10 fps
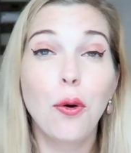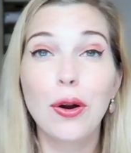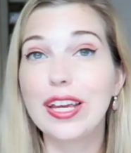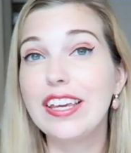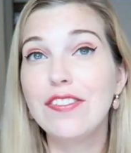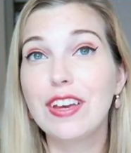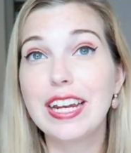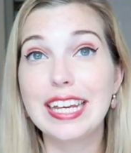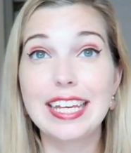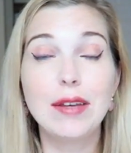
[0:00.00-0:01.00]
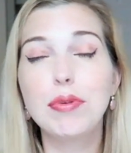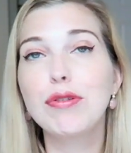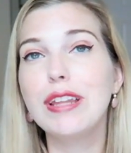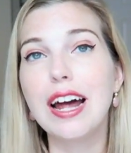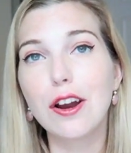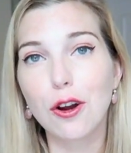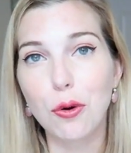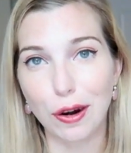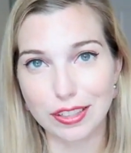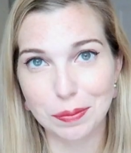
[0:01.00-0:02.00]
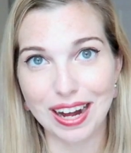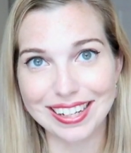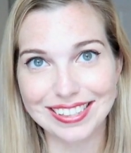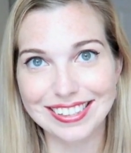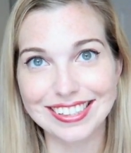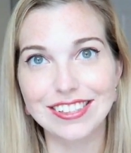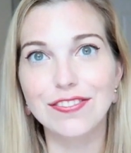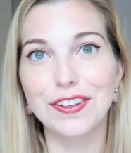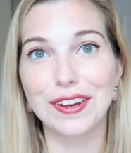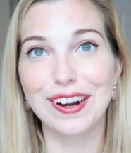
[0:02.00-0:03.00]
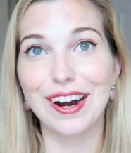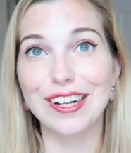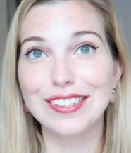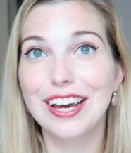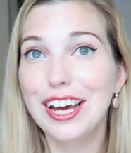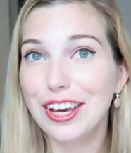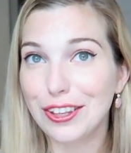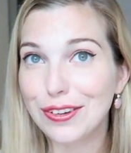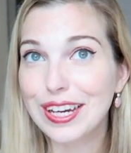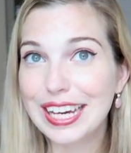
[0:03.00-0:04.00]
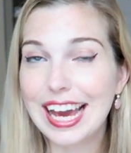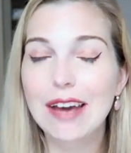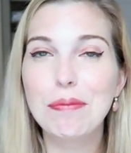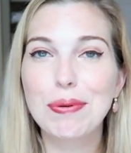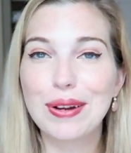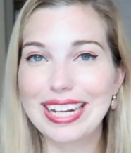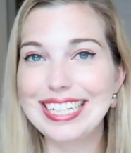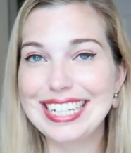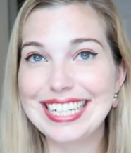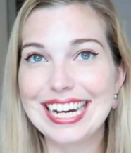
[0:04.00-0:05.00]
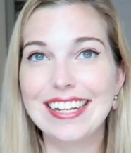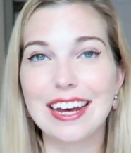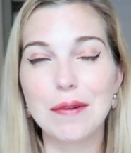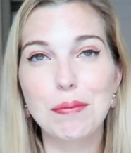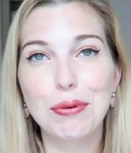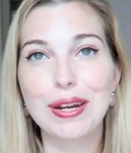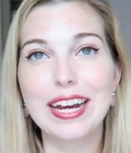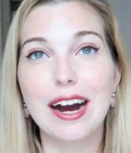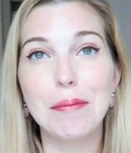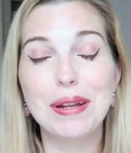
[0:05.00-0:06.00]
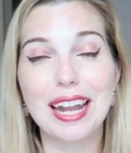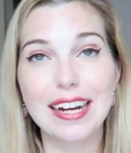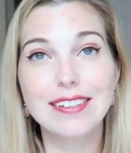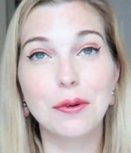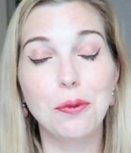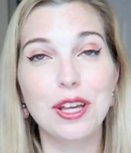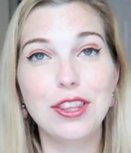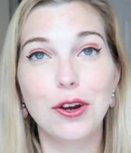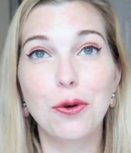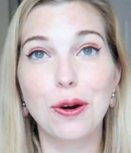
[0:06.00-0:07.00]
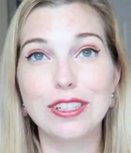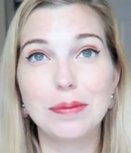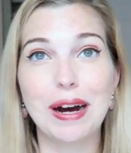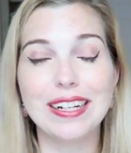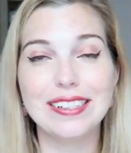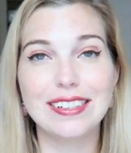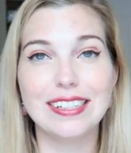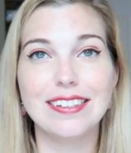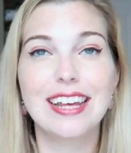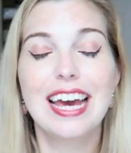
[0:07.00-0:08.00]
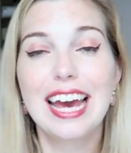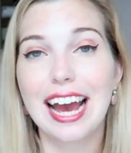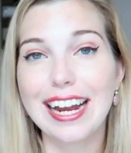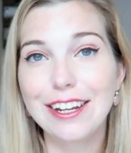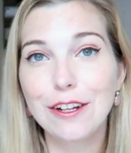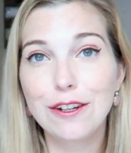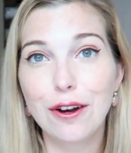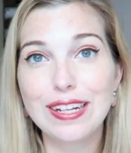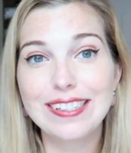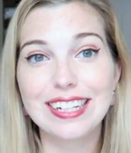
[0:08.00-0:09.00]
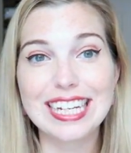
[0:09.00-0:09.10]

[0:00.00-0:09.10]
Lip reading: or even Hebrew letter correspondences for the cards. You can get pretty detailed and pretty complex with your correspondences, and you'll notice